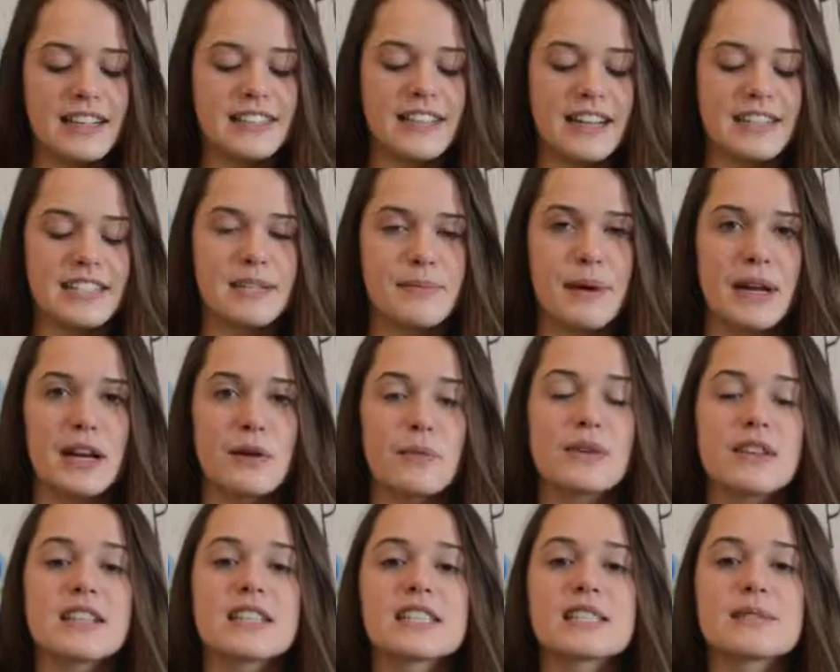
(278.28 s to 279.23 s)
is estimated
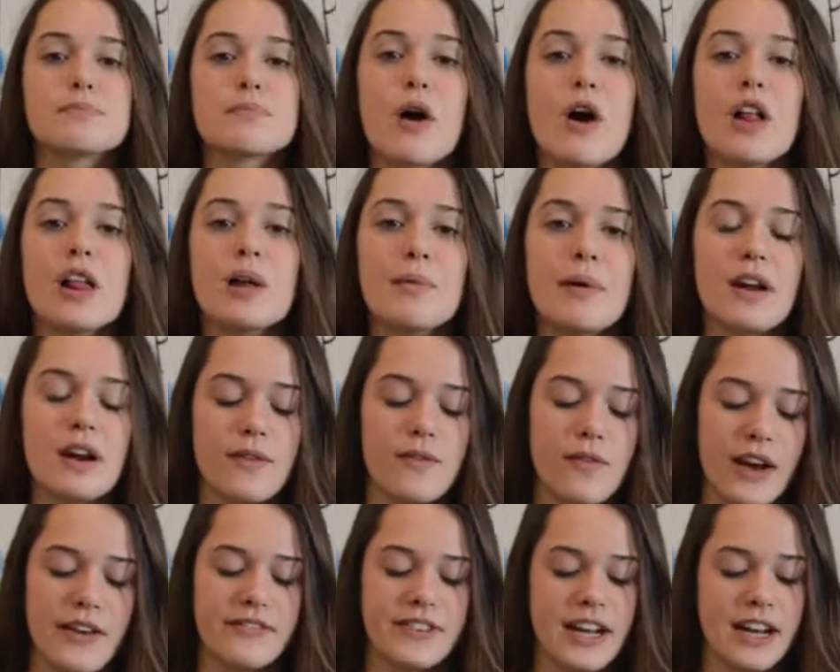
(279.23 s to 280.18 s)
with the small amount of
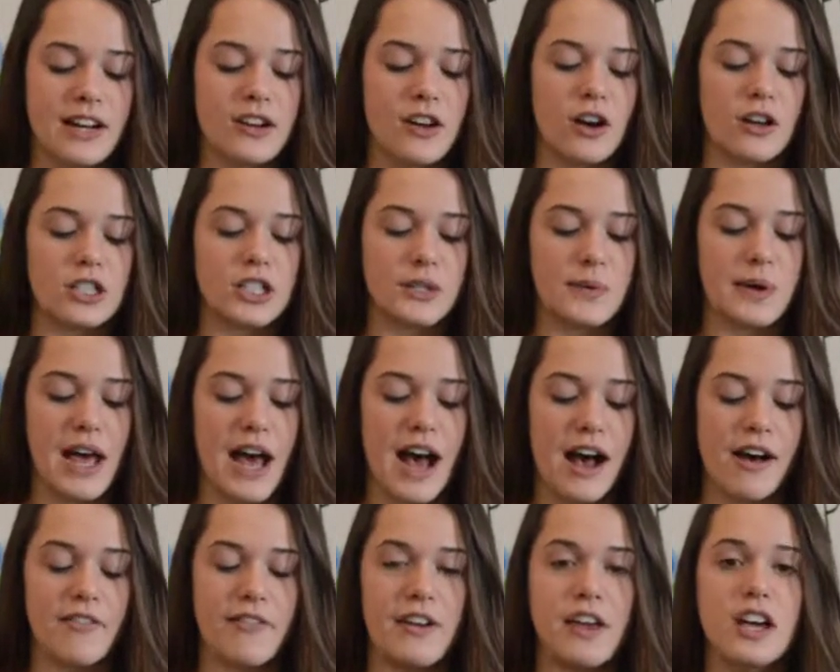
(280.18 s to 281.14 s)
wave technology we
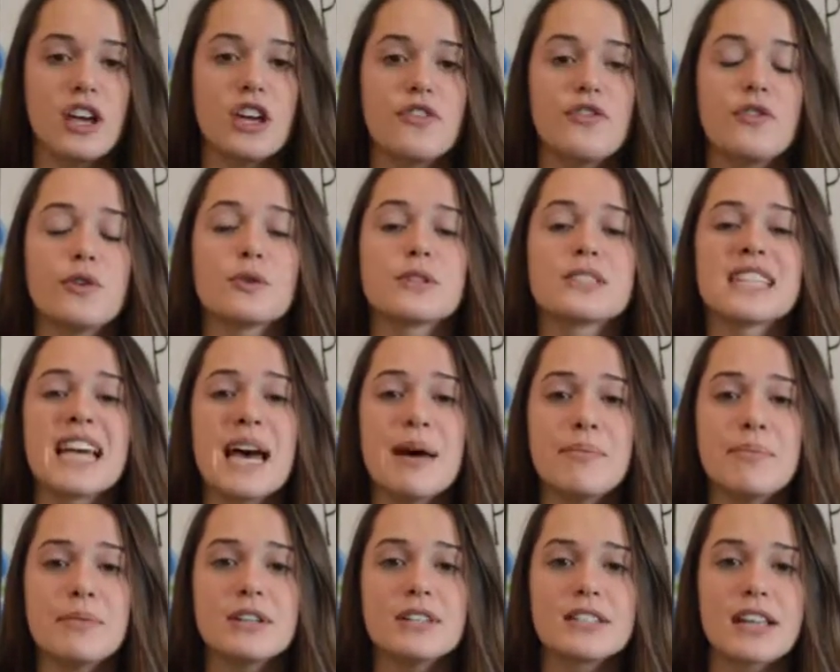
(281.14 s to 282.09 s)
have, it could fuel
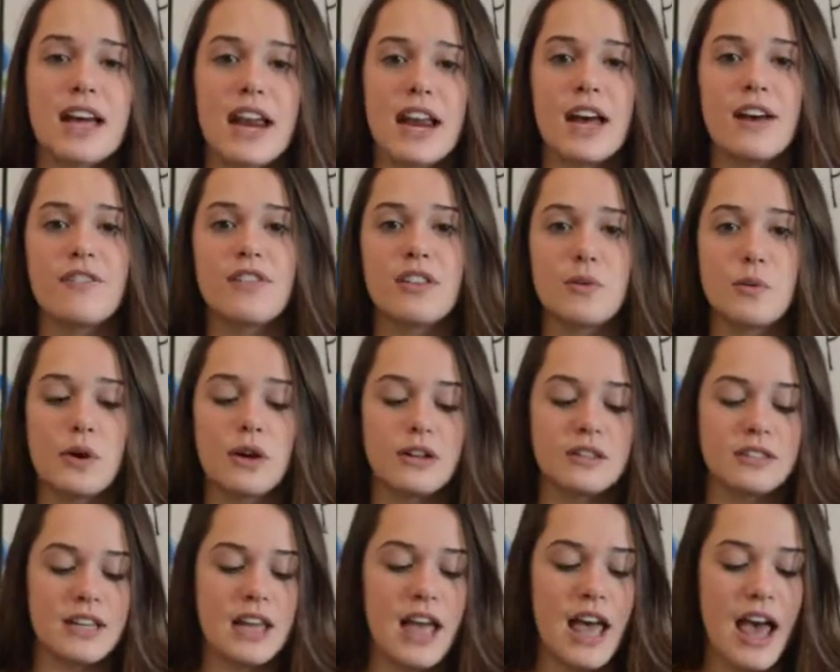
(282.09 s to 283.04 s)
10% of the
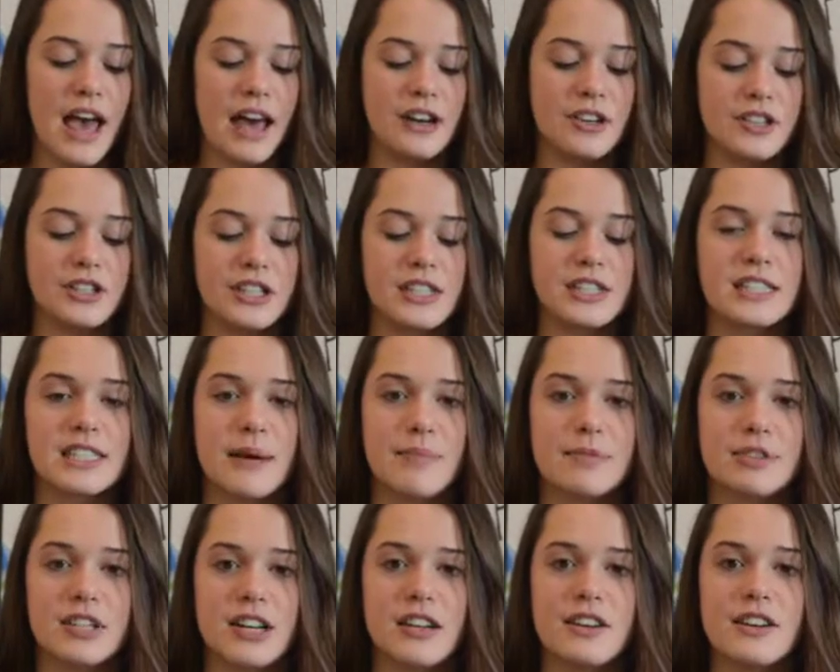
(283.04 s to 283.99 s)
world's energy
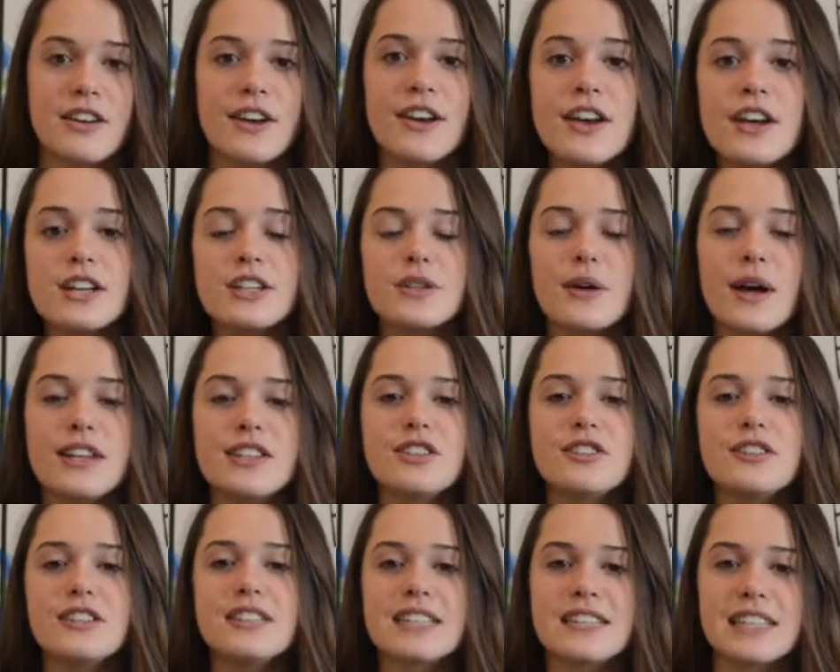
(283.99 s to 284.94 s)
consumption. So as
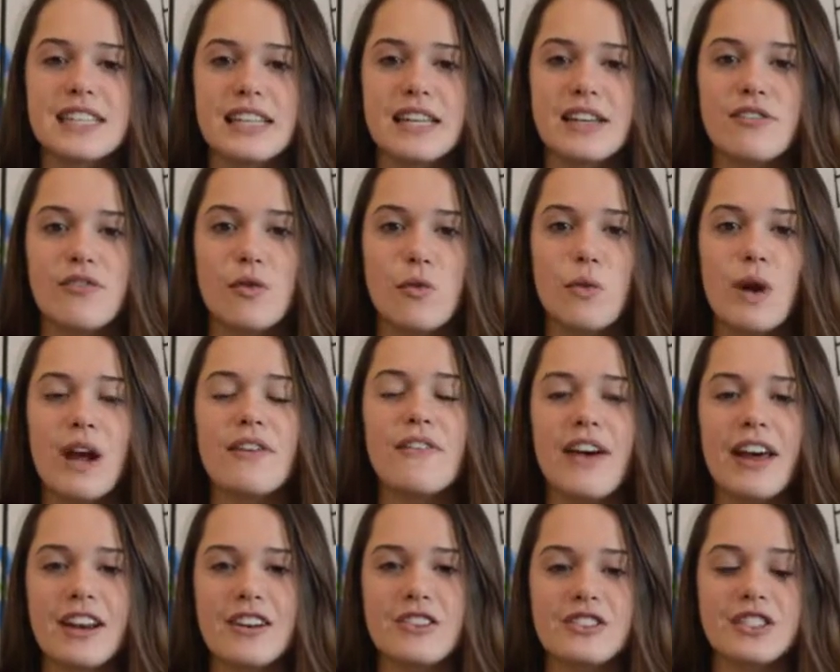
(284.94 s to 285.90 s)
you can see, wave
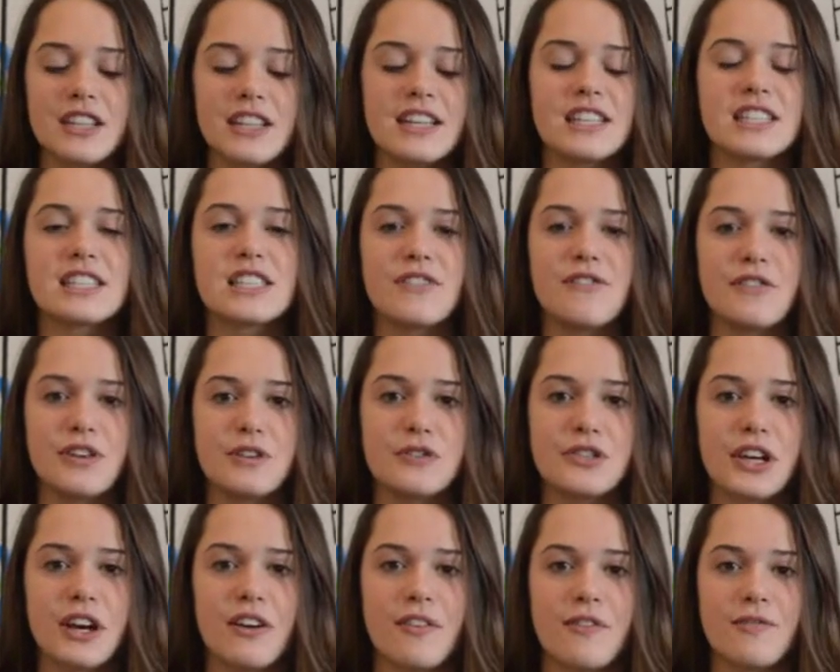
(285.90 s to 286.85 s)
energy is the
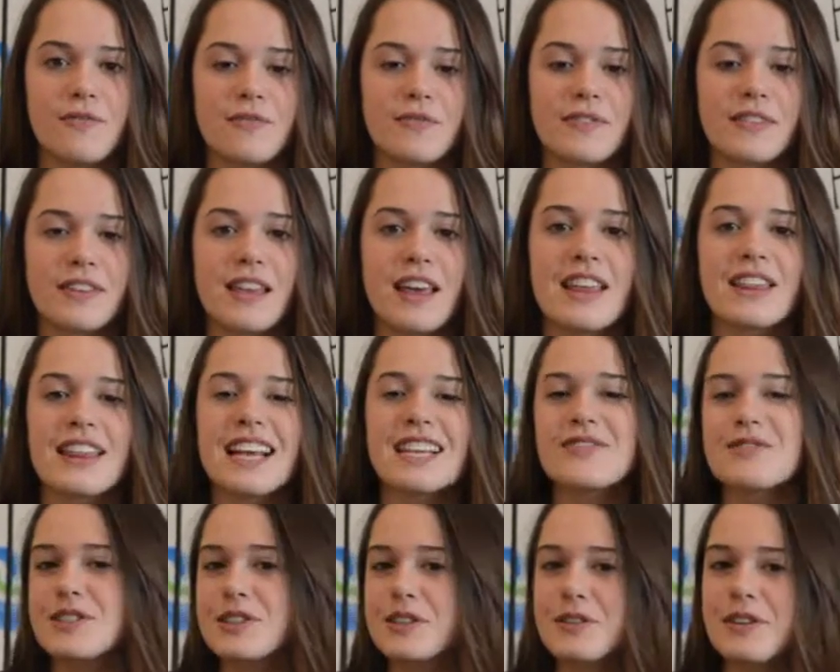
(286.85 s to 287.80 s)
future.
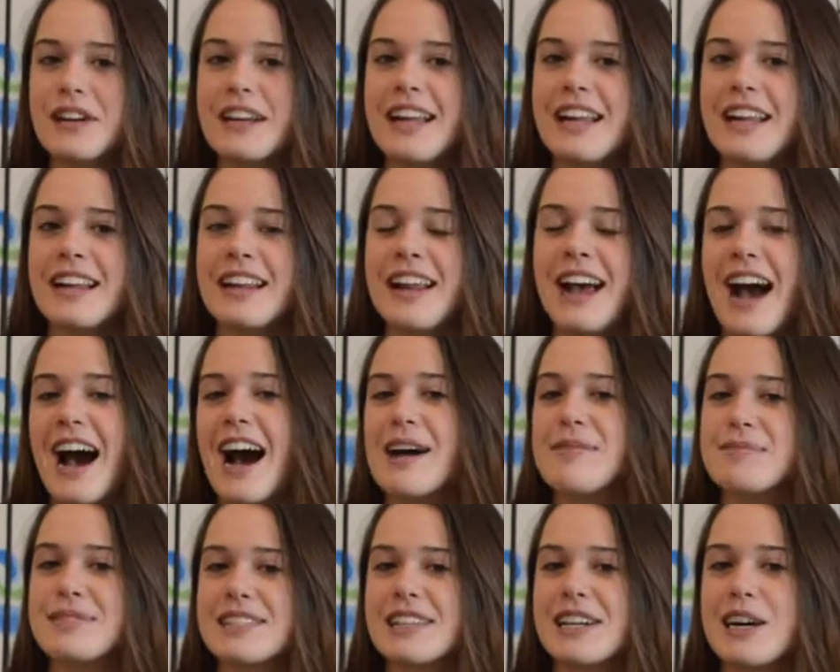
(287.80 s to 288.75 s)
Thanks for tuning in.
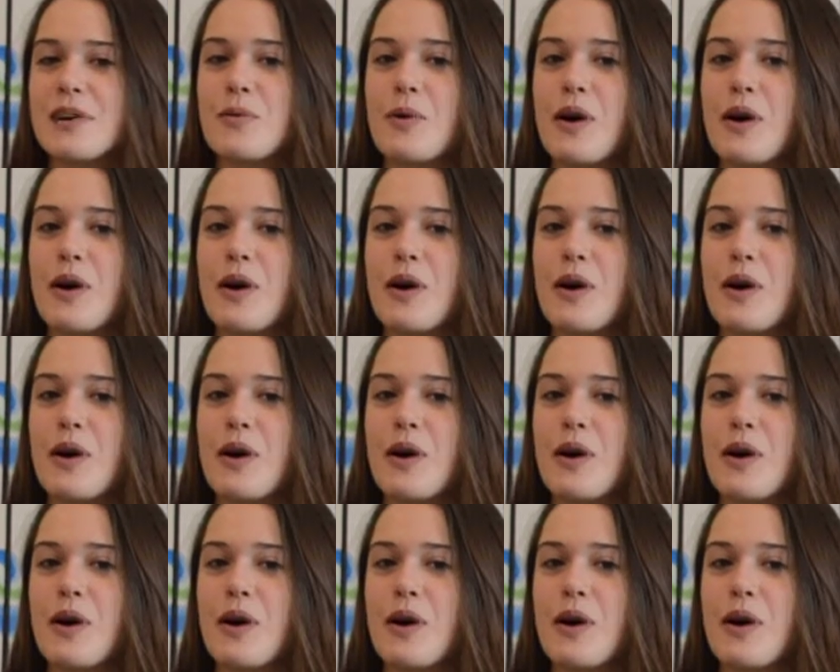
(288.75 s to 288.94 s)
I'm Sarah